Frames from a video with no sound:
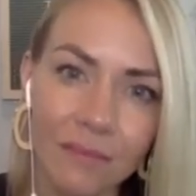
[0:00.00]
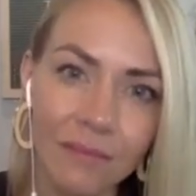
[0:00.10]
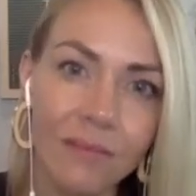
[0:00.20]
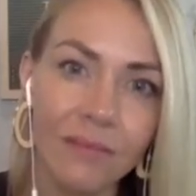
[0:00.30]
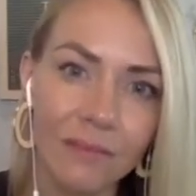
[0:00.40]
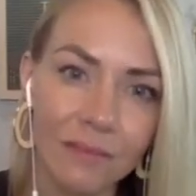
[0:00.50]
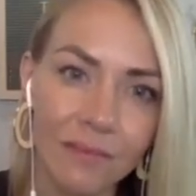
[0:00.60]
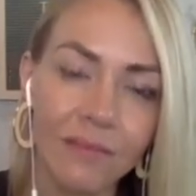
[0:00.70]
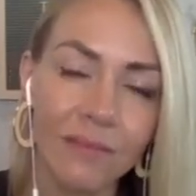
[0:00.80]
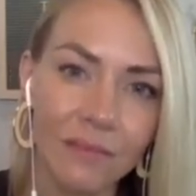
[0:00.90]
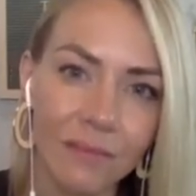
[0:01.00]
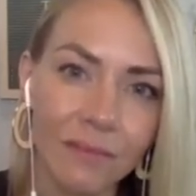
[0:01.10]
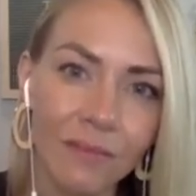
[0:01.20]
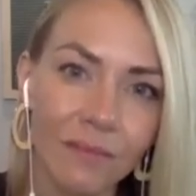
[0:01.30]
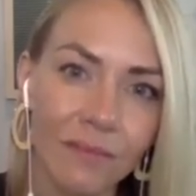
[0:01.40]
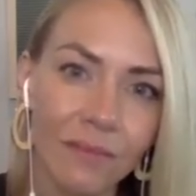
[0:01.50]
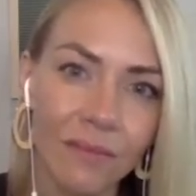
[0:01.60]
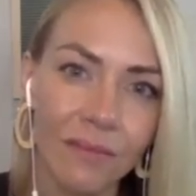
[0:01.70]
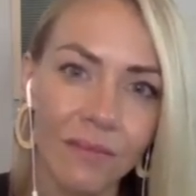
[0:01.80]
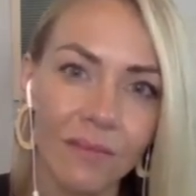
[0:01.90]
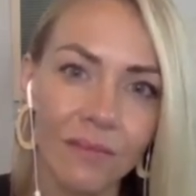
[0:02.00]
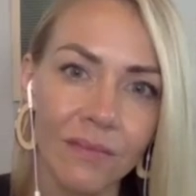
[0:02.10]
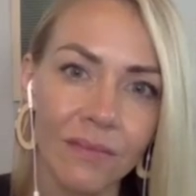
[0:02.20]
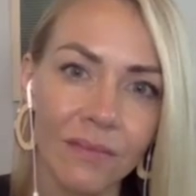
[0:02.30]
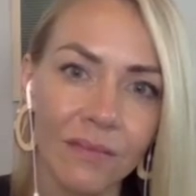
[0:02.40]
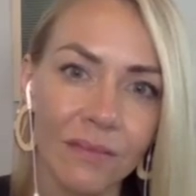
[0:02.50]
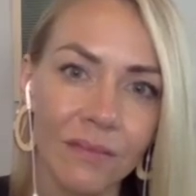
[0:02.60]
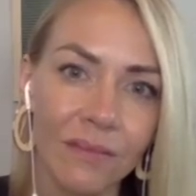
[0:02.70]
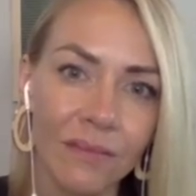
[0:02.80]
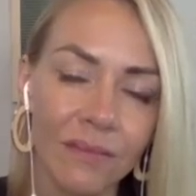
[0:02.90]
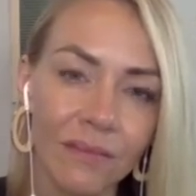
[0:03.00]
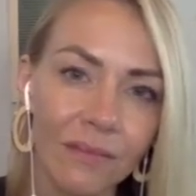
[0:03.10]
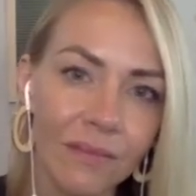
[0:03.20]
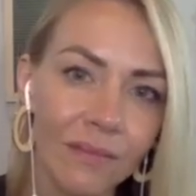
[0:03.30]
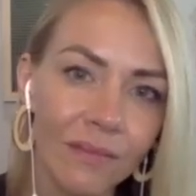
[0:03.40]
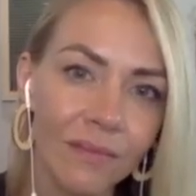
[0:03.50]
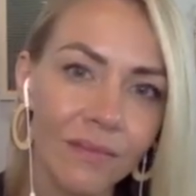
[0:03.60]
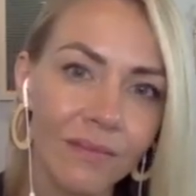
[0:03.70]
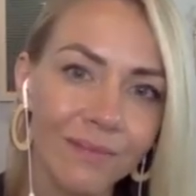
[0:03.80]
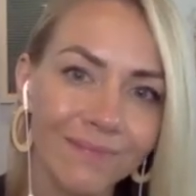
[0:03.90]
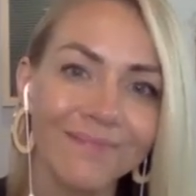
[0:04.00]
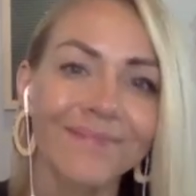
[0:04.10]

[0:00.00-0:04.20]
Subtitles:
(silent)